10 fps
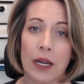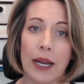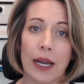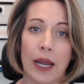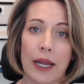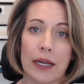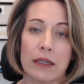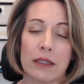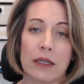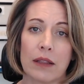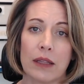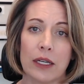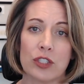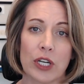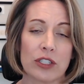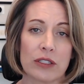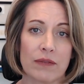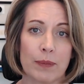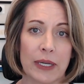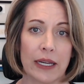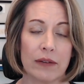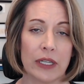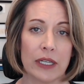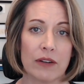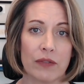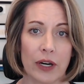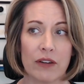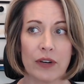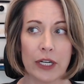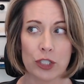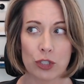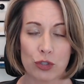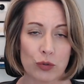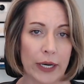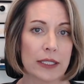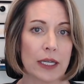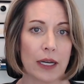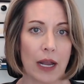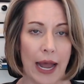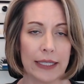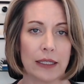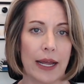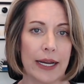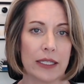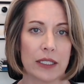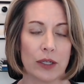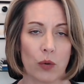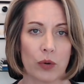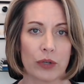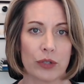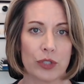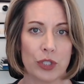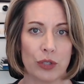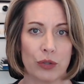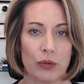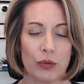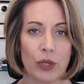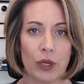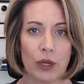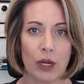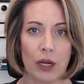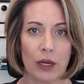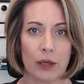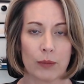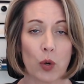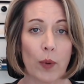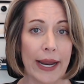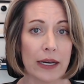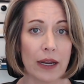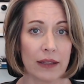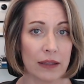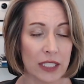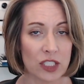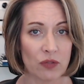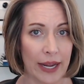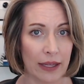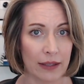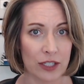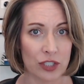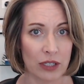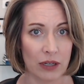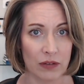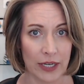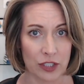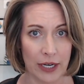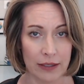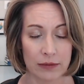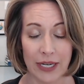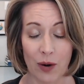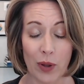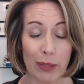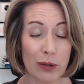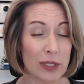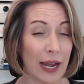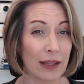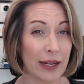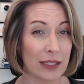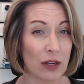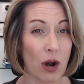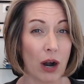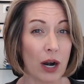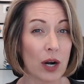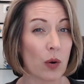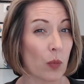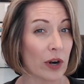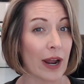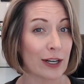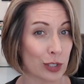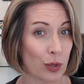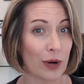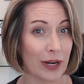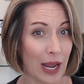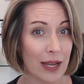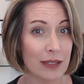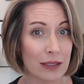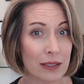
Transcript: And the judges have been given very, very strict guidelines in order to grant a lease violation eviction. Now, what those guidelines are, we're not sure yet,